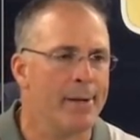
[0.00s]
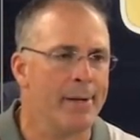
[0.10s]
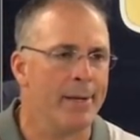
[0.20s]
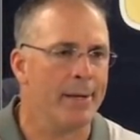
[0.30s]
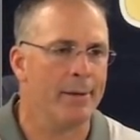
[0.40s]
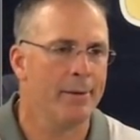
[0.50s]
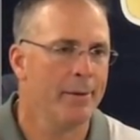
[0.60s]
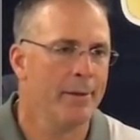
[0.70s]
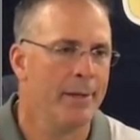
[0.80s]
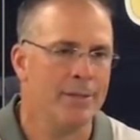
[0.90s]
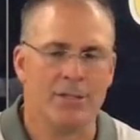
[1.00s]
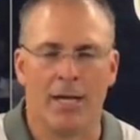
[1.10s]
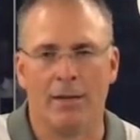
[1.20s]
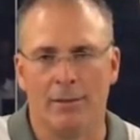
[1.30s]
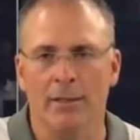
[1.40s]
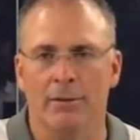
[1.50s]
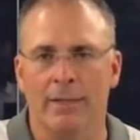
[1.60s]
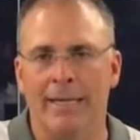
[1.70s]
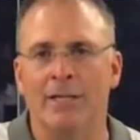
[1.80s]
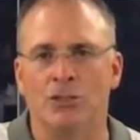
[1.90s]
but, uh, he's just got to, you know,
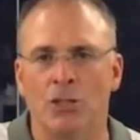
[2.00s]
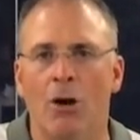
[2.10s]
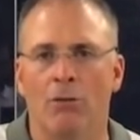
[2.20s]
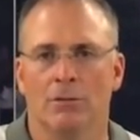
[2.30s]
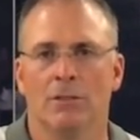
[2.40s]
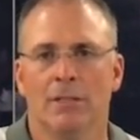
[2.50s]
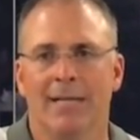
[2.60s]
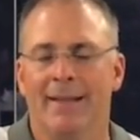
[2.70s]
get in his zone.